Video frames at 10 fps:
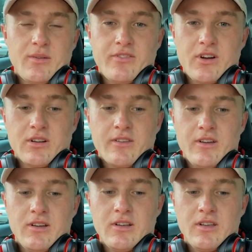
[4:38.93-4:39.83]
I'm fucked.
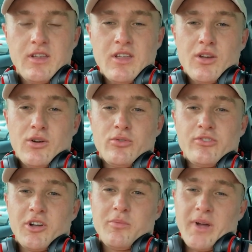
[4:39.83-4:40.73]

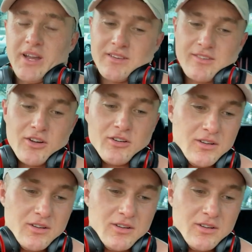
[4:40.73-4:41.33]
Also, banging song.